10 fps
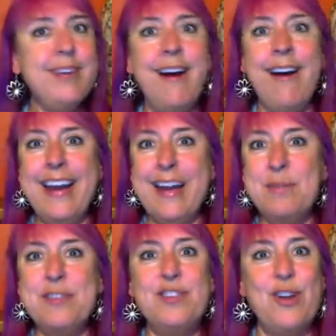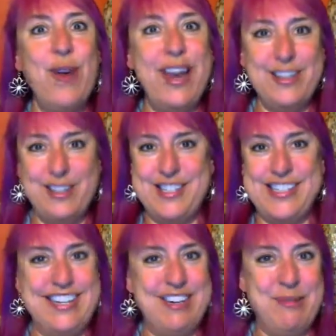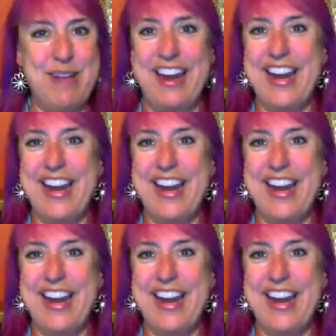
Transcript: I am so anxious to hear about it.